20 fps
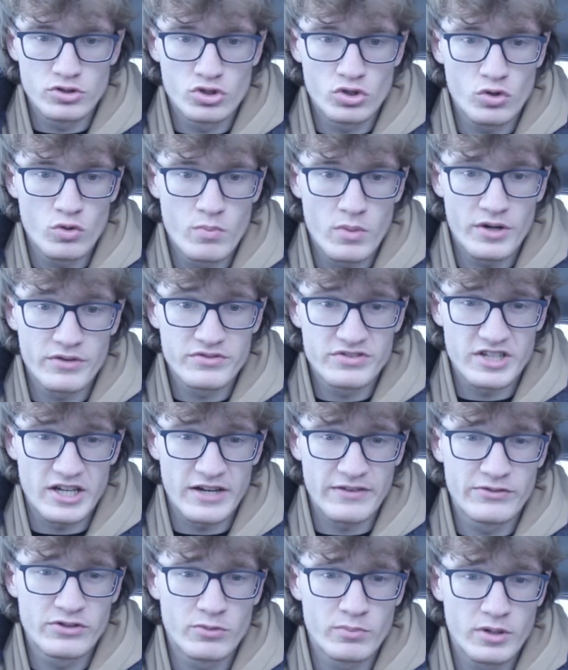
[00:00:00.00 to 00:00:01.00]
2 months
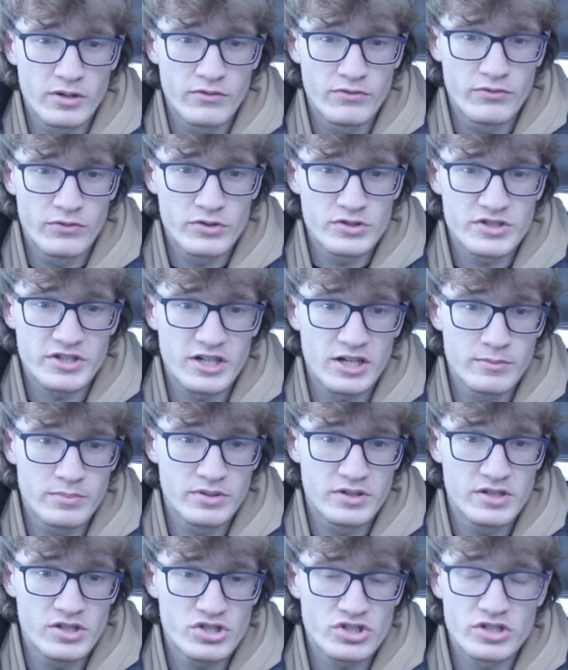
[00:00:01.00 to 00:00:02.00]
after my first
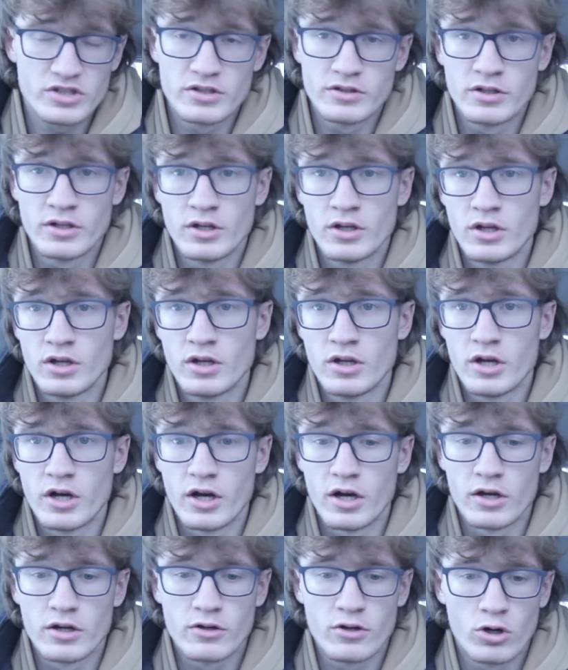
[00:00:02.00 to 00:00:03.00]
competition,
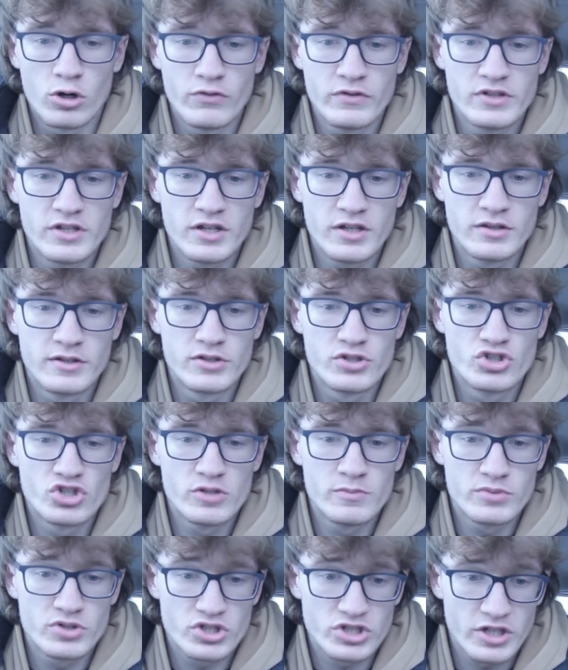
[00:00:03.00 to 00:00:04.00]
COVID hit, the
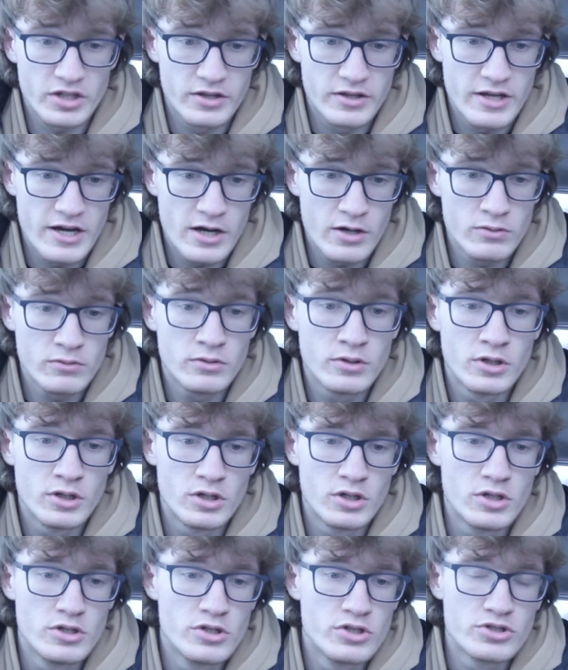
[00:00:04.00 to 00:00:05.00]
gym shut down.
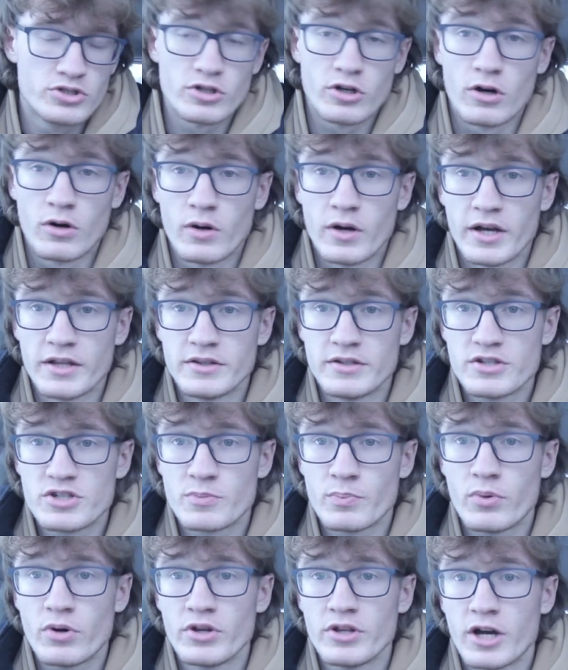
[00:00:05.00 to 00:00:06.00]
So at
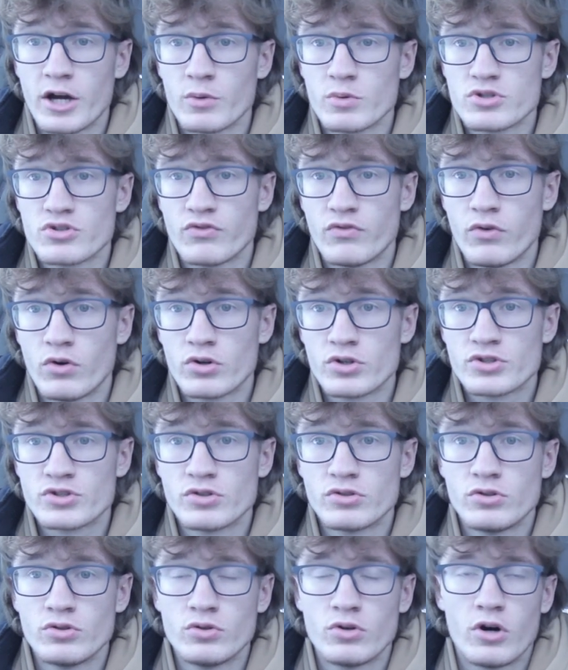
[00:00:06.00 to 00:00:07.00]
this point, I was forced
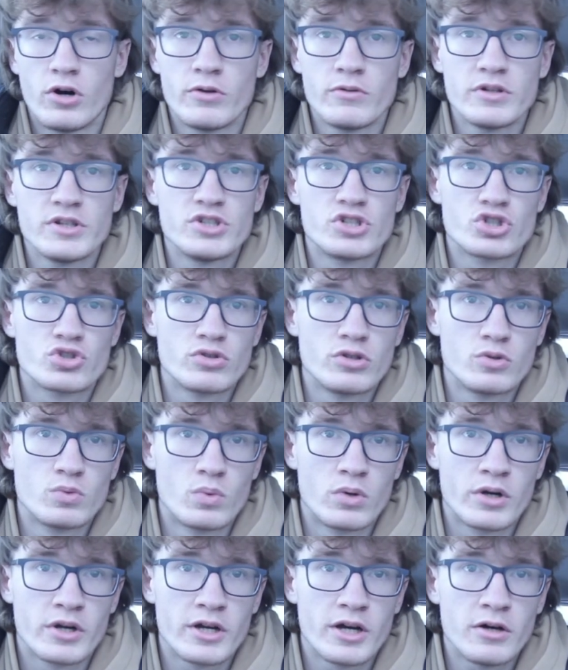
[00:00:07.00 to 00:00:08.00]
to do only street
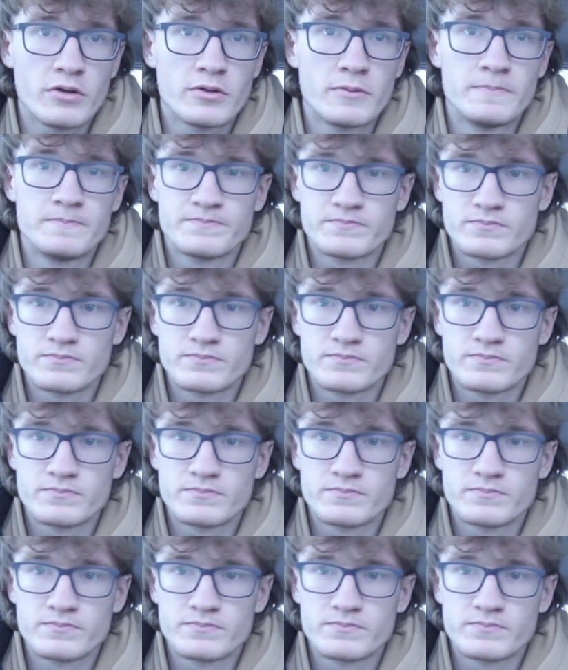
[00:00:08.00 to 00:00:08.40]
workout.